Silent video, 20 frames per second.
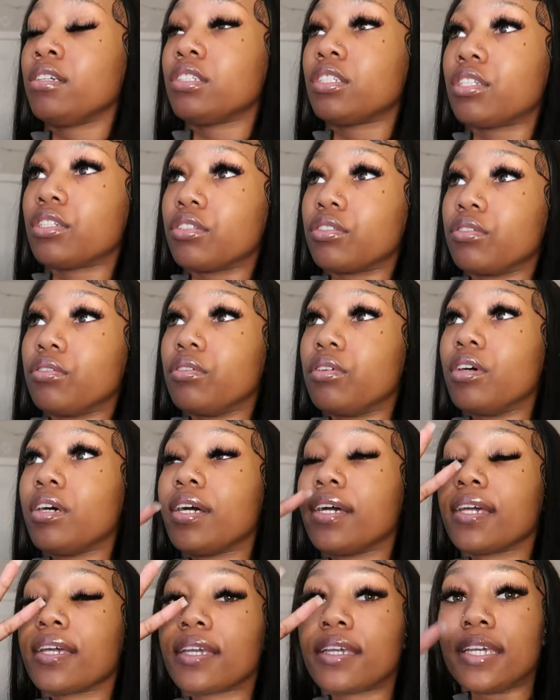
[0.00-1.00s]
to
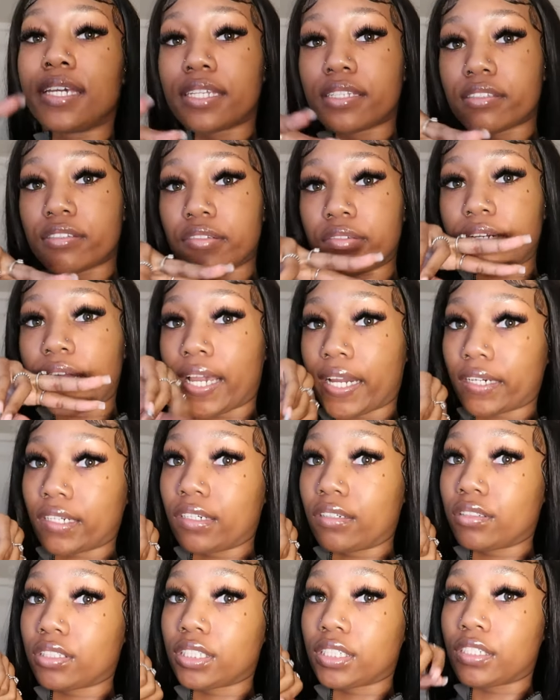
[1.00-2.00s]
get to
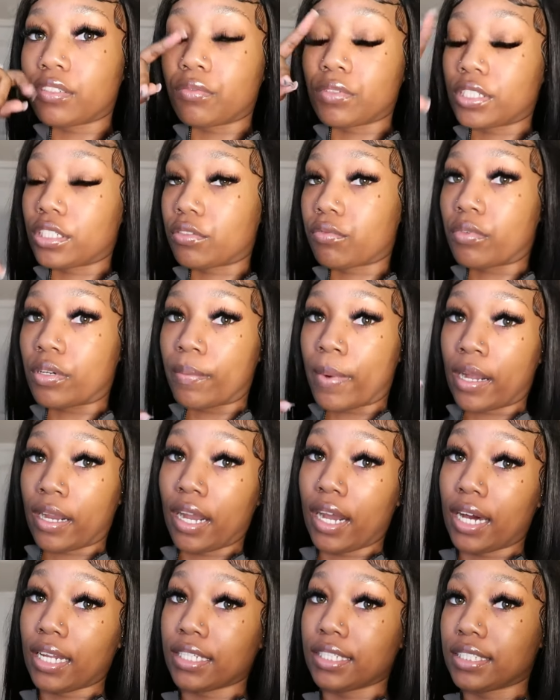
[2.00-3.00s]
Nacogdoches, which is where my
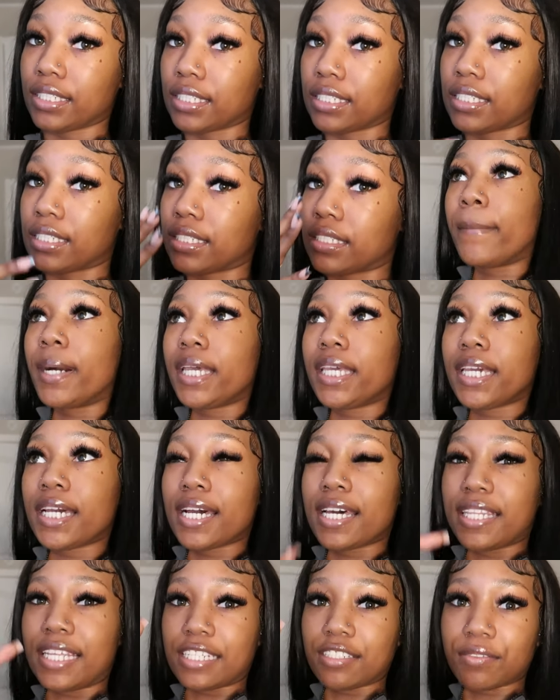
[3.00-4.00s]
college is. But
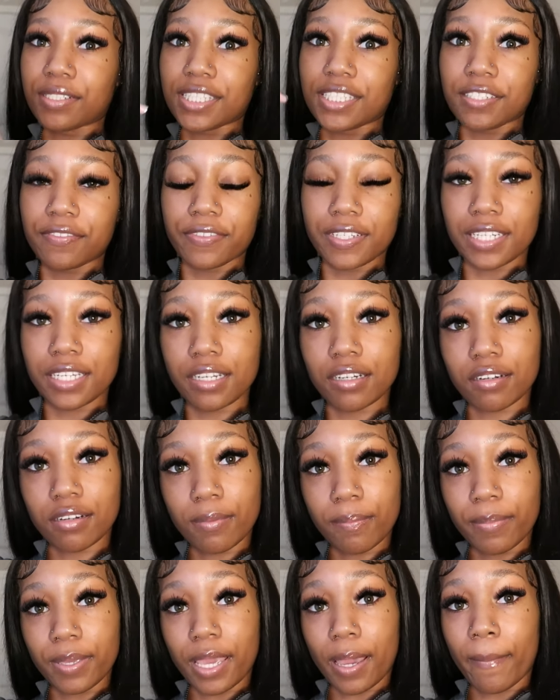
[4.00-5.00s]
yeah, that's what this video is
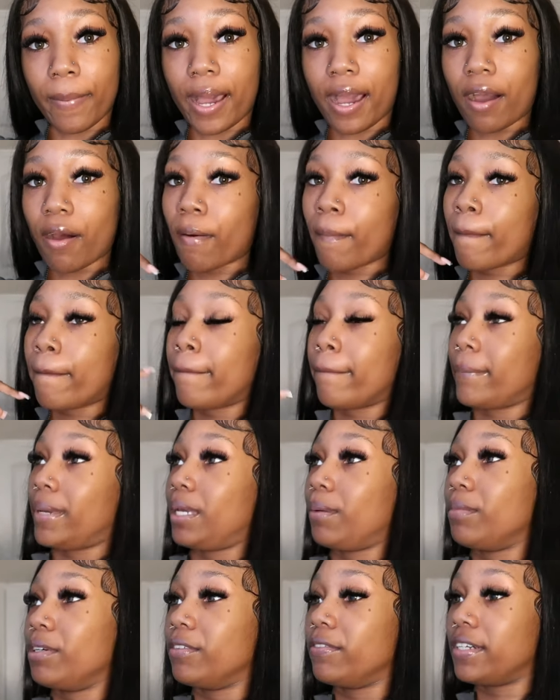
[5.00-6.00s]
gonna be about,
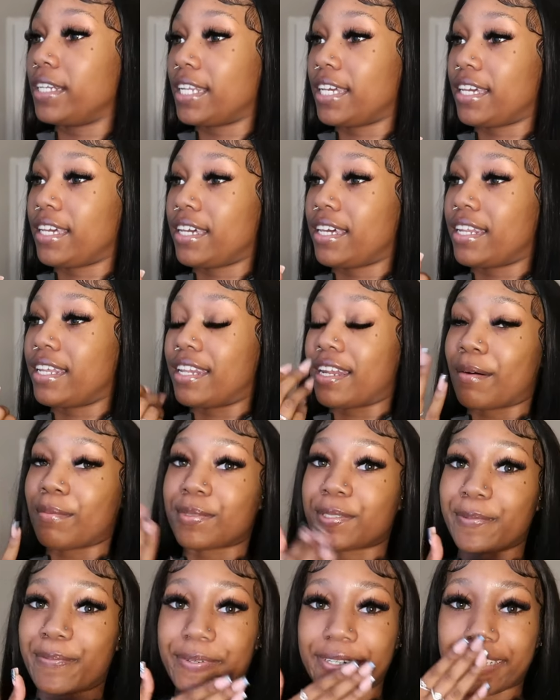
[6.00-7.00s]
me moving in, and I'm
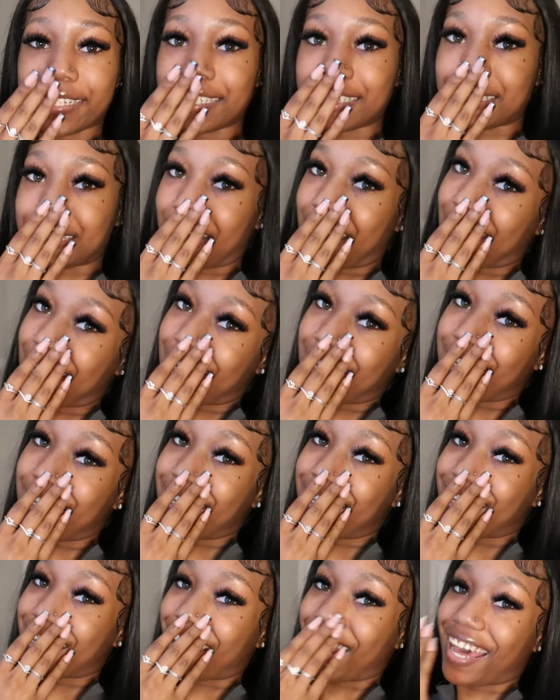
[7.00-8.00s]
super
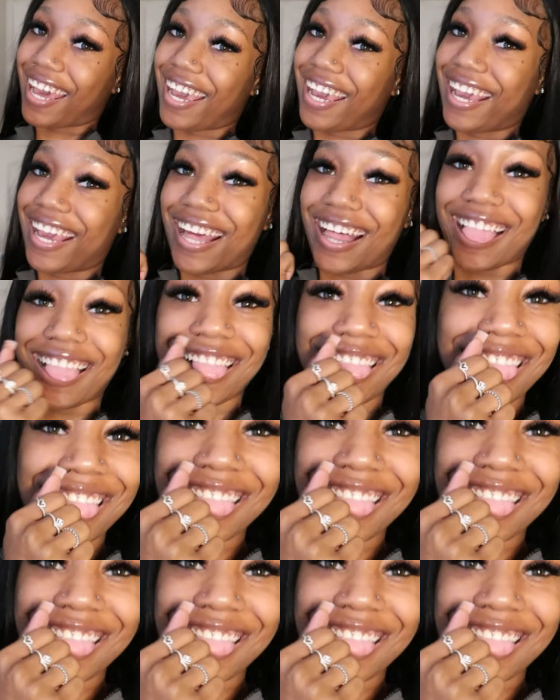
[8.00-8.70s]
excited. Like,